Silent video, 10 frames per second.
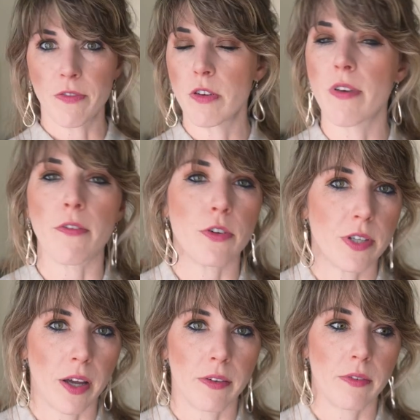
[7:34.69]
if you've ever
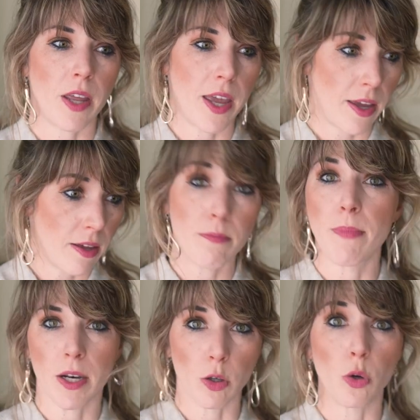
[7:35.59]
done a
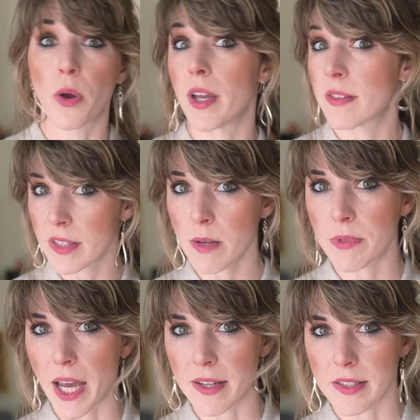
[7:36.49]
medical grade sleep
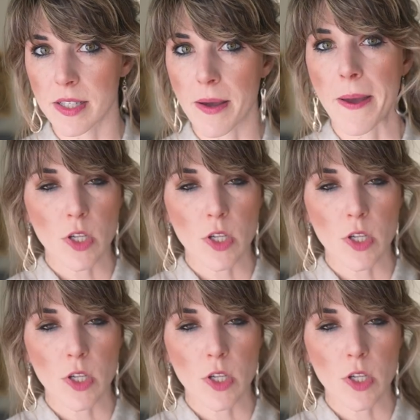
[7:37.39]
test.